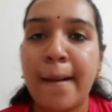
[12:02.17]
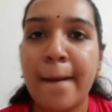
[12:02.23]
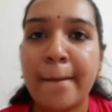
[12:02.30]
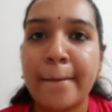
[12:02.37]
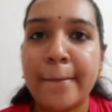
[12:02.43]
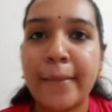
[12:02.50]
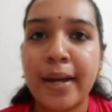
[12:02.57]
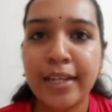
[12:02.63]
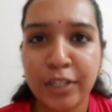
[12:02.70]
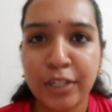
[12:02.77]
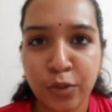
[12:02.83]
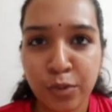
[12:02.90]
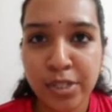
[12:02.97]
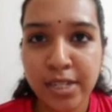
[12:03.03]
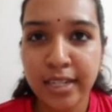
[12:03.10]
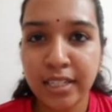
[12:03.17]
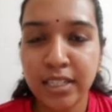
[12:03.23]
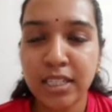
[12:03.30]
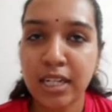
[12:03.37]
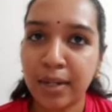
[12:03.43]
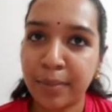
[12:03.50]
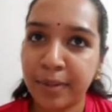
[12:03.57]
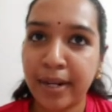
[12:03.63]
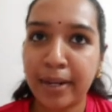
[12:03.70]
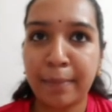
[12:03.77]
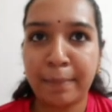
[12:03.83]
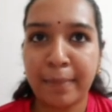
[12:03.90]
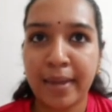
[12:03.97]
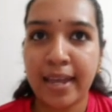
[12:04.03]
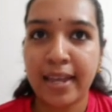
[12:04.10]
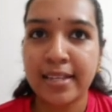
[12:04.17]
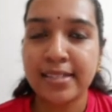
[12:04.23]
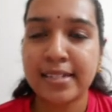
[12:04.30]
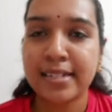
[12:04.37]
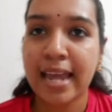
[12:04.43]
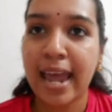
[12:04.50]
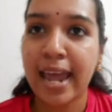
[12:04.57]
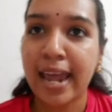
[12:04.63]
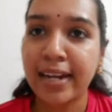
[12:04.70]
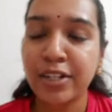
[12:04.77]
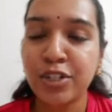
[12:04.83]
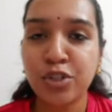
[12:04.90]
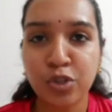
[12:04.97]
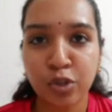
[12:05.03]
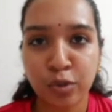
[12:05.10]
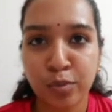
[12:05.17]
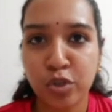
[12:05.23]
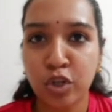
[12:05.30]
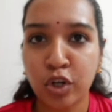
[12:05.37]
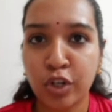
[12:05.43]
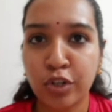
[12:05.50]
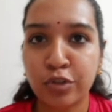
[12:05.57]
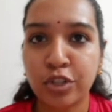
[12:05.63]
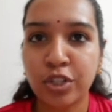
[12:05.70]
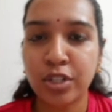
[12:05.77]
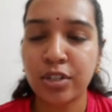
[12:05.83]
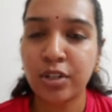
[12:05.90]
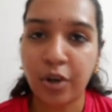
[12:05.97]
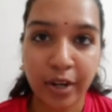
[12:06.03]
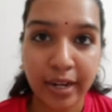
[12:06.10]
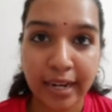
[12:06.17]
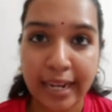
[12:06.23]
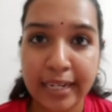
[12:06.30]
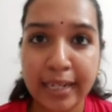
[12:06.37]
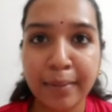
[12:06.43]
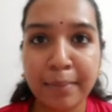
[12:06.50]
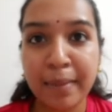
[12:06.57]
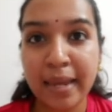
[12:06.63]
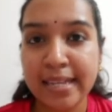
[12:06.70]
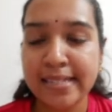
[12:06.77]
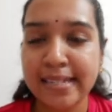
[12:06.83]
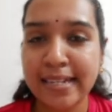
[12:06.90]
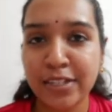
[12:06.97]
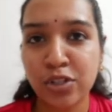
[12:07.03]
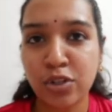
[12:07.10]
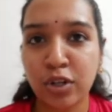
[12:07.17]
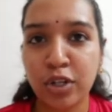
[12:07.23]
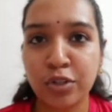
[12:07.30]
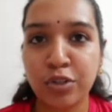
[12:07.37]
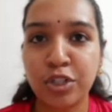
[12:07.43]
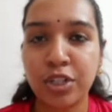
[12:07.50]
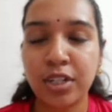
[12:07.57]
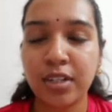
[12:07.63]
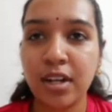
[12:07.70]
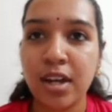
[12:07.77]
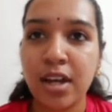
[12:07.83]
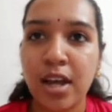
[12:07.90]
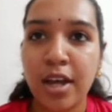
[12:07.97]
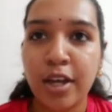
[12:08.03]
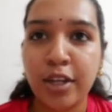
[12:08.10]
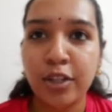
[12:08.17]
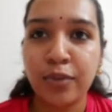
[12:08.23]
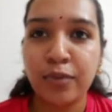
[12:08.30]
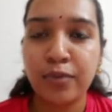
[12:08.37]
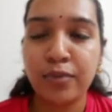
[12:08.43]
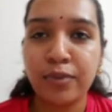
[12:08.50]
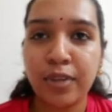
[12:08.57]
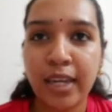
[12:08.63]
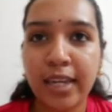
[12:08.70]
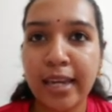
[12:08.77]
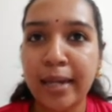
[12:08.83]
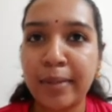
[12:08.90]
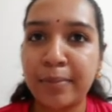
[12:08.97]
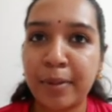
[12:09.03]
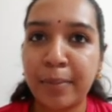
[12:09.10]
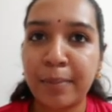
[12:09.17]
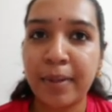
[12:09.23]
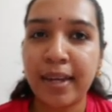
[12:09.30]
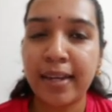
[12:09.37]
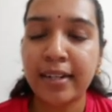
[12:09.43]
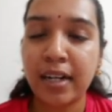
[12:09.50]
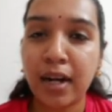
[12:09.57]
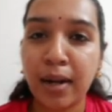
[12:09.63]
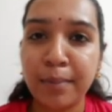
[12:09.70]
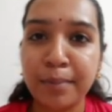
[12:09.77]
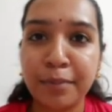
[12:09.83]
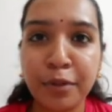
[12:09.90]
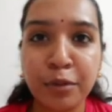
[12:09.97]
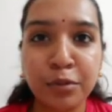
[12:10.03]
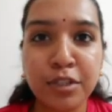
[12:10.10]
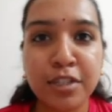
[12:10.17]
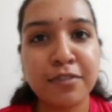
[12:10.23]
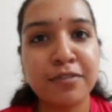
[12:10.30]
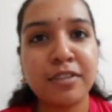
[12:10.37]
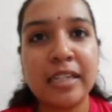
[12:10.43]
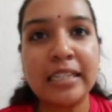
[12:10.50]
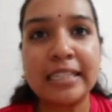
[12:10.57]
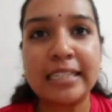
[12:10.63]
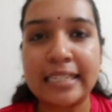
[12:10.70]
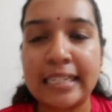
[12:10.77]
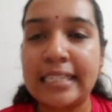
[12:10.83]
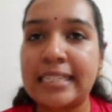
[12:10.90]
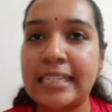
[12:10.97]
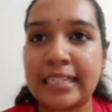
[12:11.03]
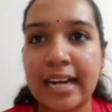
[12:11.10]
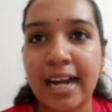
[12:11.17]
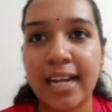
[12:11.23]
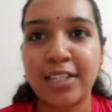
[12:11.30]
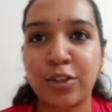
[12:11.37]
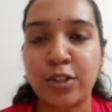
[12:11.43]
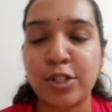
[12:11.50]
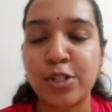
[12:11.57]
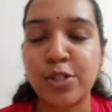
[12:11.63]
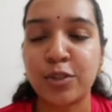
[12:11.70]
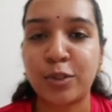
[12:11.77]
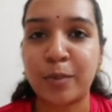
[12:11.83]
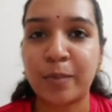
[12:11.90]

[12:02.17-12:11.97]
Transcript: By using turmeric paste and soap solution or any basic solution, we can prepare a beautiful greeting card also.